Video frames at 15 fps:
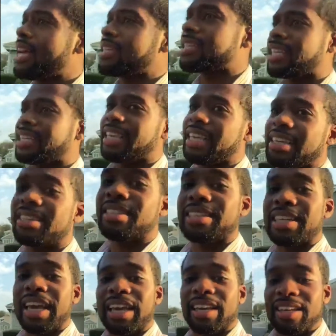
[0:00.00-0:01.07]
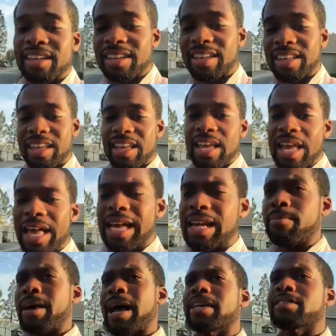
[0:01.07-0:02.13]
ask at the end of the day,
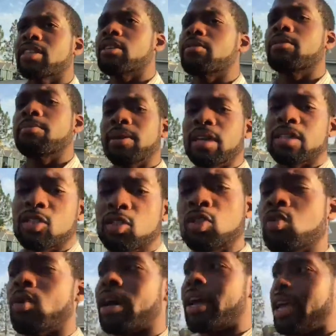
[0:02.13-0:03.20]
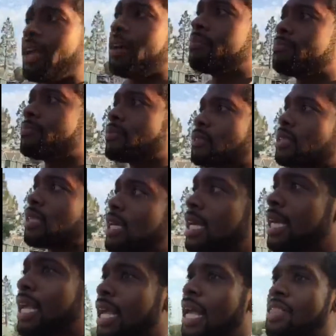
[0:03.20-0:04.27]
and I'm asking because it's who I am,
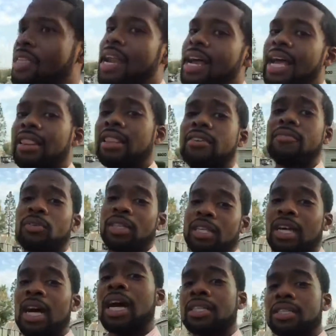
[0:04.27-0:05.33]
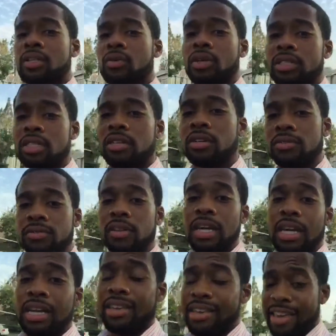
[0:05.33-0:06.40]
and then I live with the consequence of
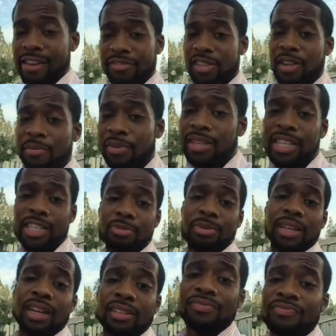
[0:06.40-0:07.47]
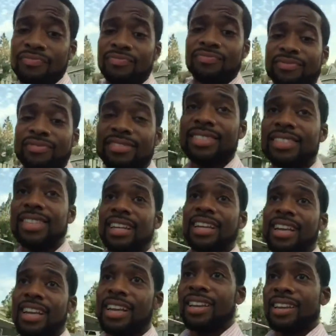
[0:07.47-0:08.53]
if something needs to be done.
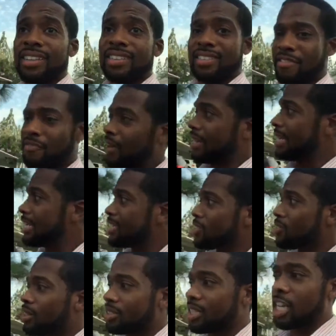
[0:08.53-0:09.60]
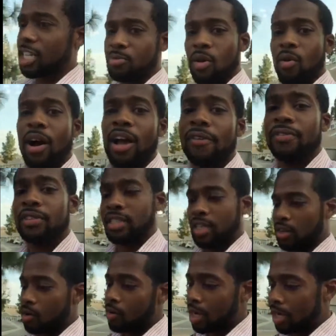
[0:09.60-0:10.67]
If I need to, I'll text my wife and say,
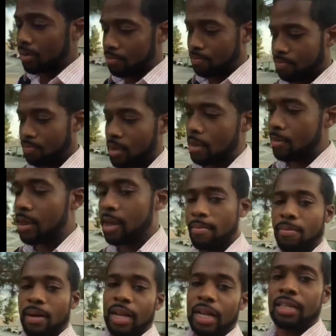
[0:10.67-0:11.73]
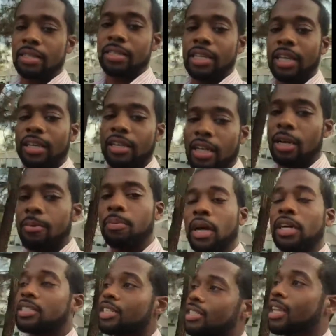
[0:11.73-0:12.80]
you know what, babe, I got a secondary
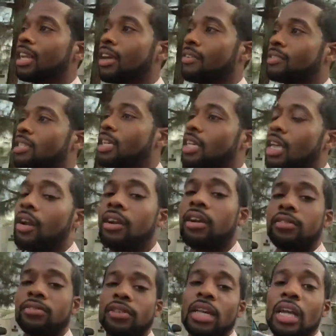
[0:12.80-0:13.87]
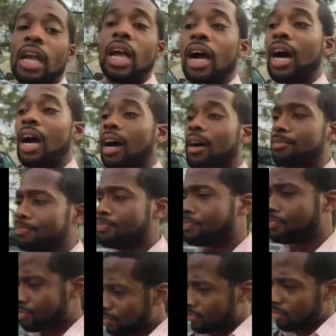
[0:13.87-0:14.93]
project that I have to take care of.
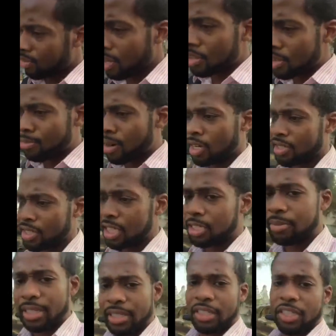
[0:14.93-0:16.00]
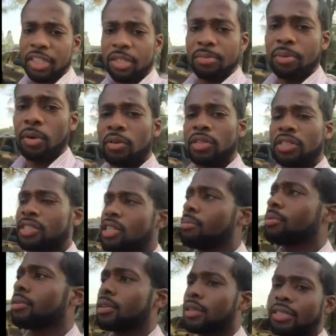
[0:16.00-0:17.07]
My boss needs me to pull this
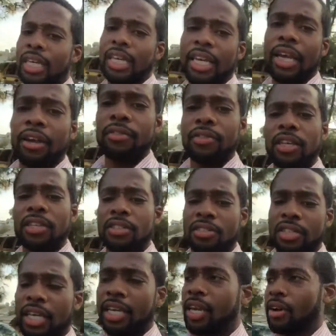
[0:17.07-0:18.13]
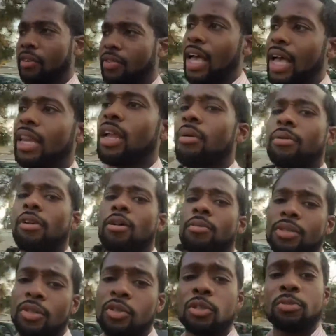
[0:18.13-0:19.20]
number or take care of this or take care of that. I'll be home
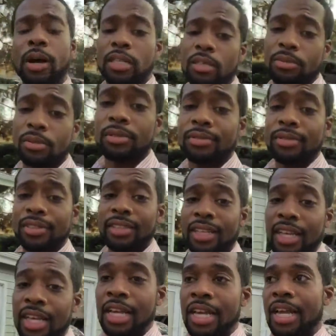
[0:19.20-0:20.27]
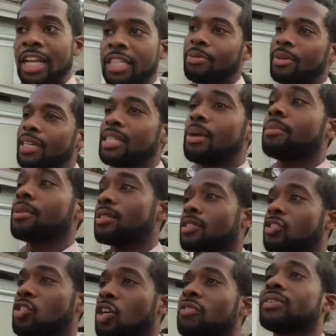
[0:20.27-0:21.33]
as soon as possible. It's because I'm a
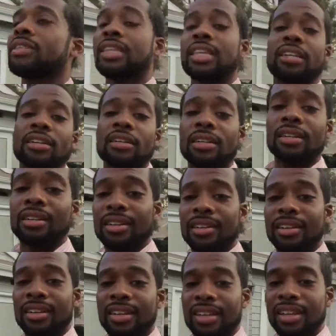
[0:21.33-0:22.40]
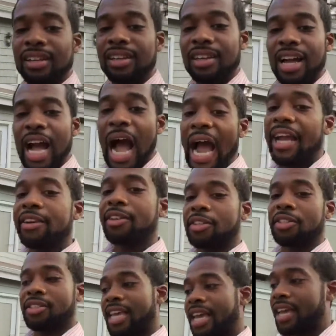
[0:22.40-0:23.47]
servant leader. I
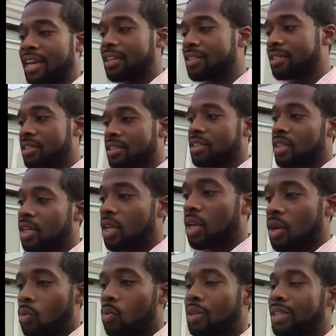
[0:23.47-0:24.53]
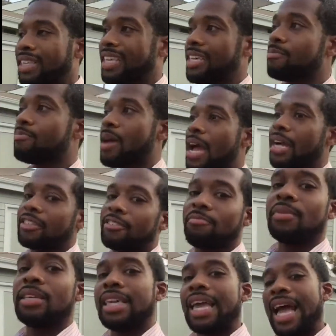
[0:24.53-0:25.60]
understand what the impact of
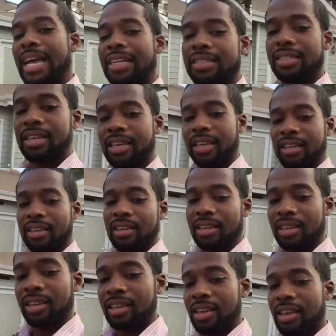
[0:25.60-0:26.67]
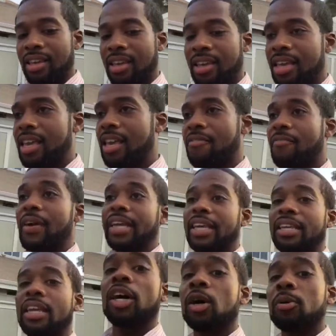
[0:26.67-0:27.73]
me asking if I
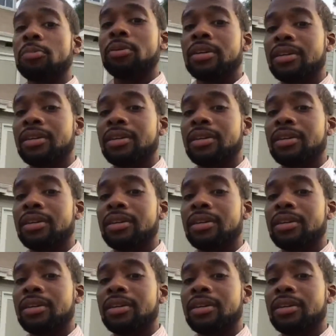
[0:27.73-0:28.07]
can help